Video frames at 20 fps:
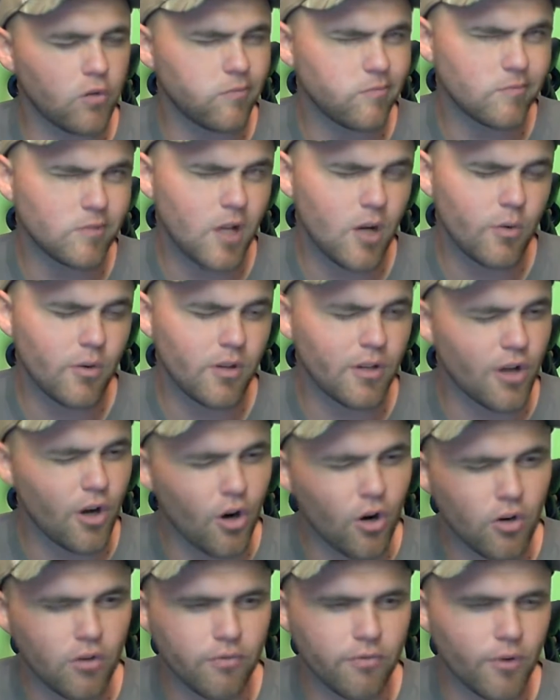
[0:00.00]
not really
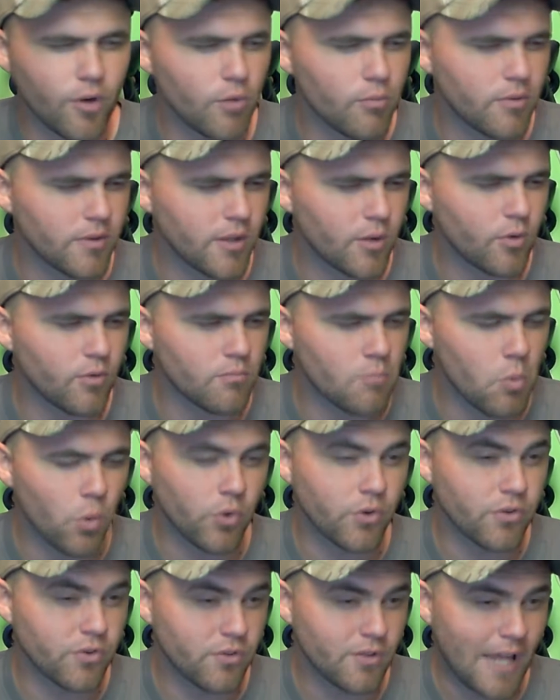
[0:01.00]
hard foam, but they were
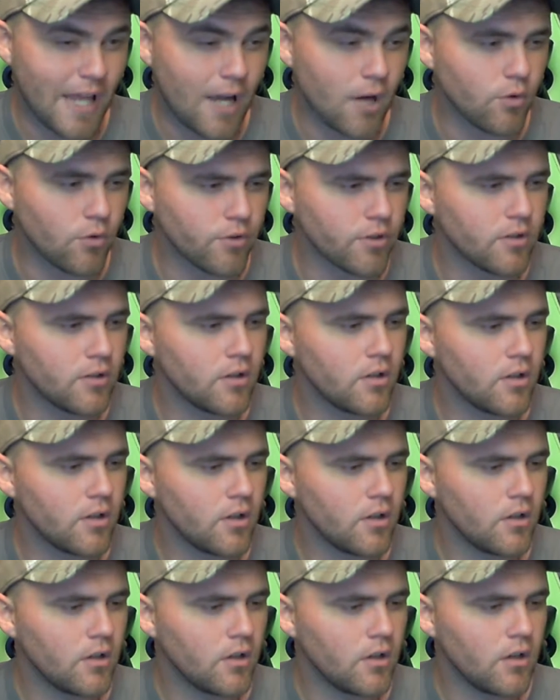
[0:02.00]
more stout
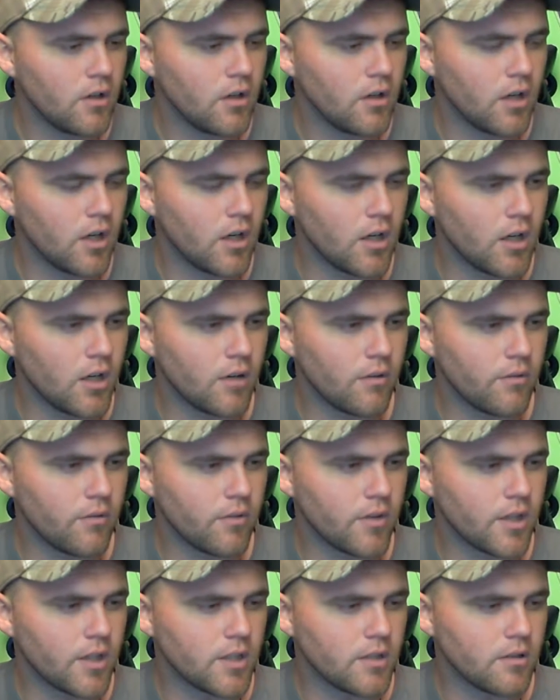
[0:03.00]

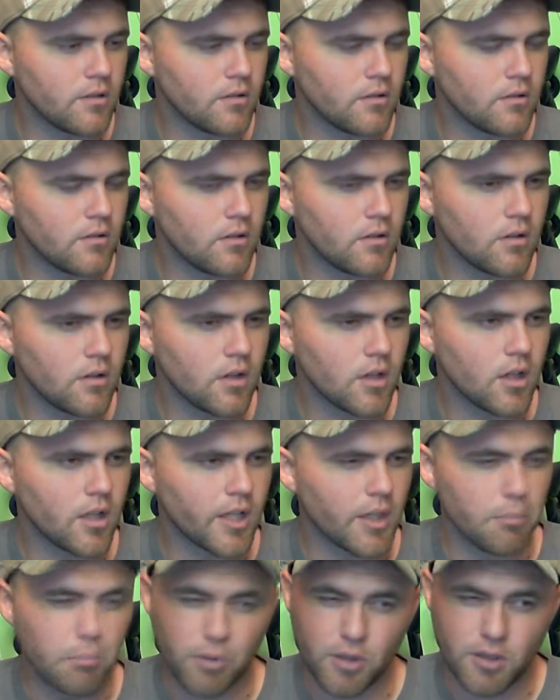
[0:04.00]
than
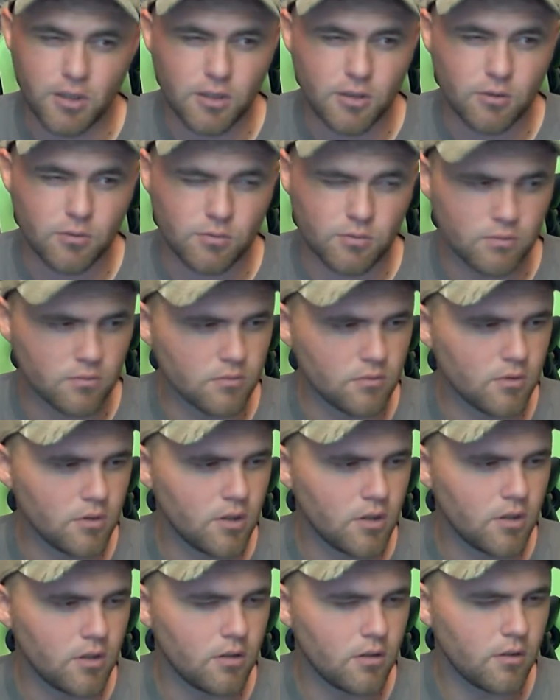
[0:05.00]
like a pillow,
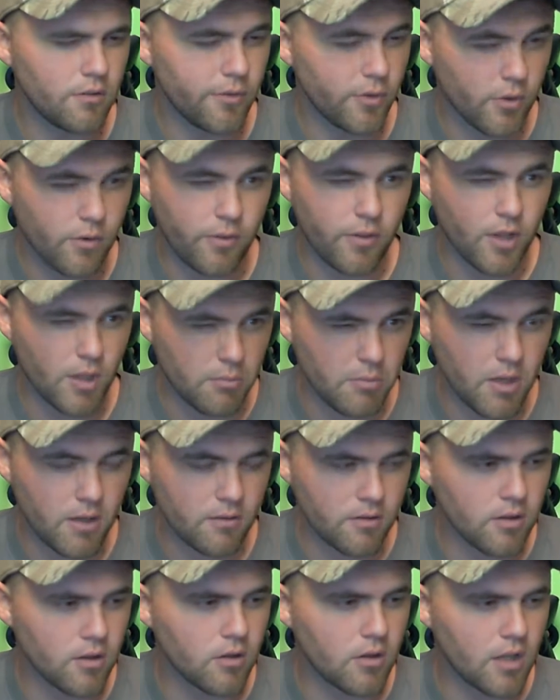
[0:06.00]
if you could think about,
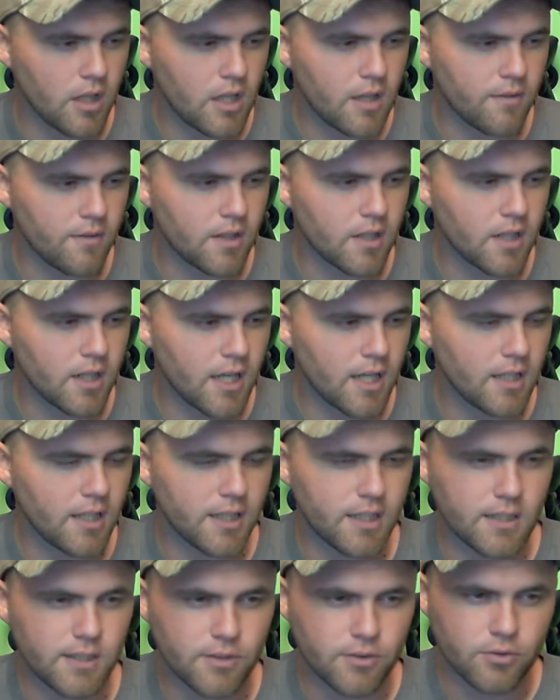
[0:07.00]
and then it had
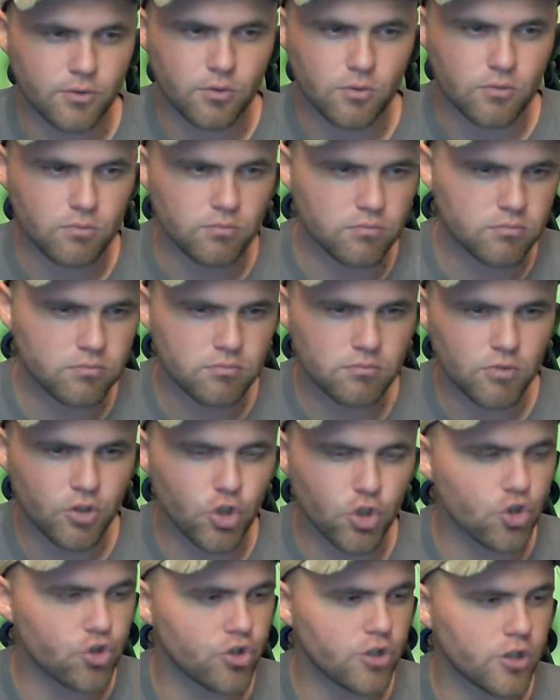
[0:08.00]
like a little
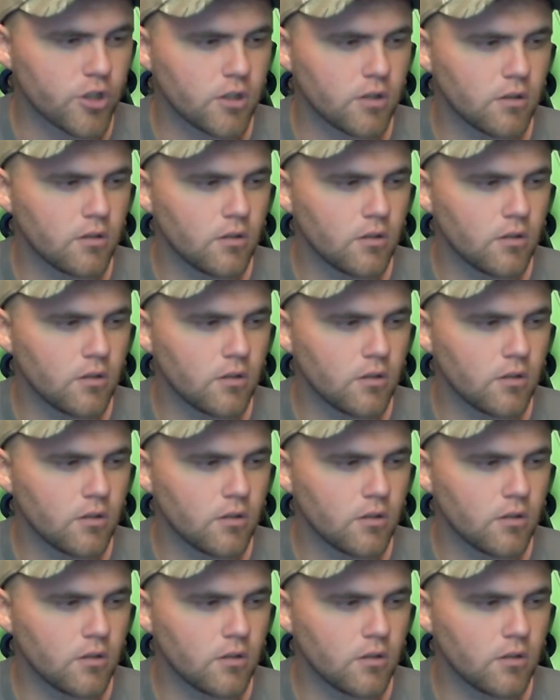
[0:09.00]
cushion